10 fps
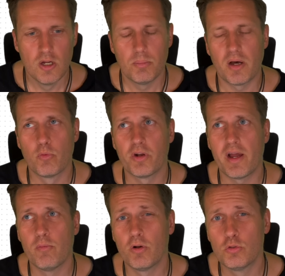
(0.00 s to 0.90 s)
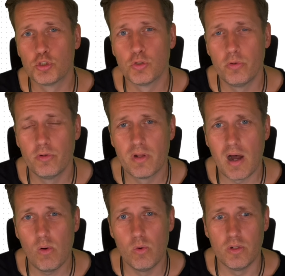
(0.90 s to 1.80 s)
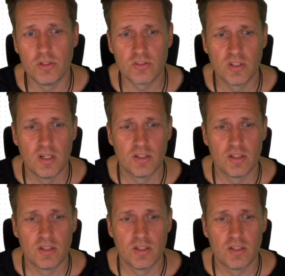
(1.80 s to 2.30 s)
But what I want to show you now is